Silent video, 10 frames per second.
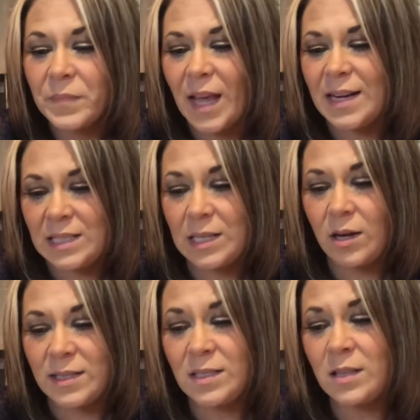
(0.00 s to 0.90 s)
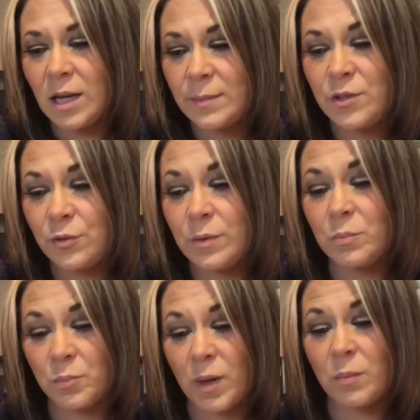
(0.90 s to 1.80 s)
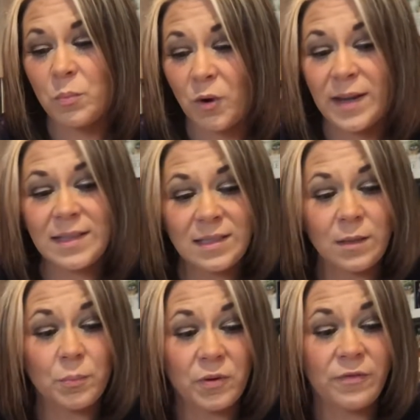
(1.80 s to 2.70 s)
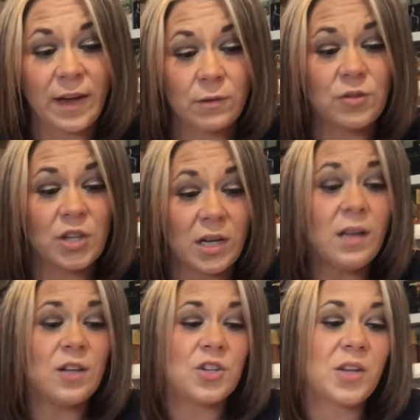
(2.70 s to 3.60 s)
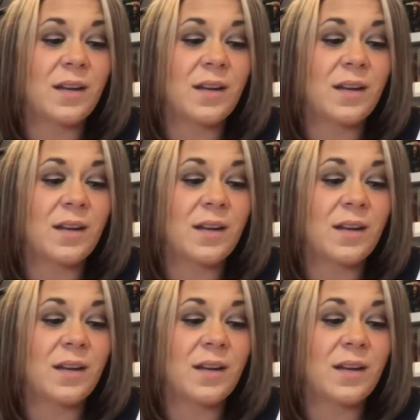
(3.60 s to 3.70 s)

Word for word: And it's kind of time to em embrace profound change.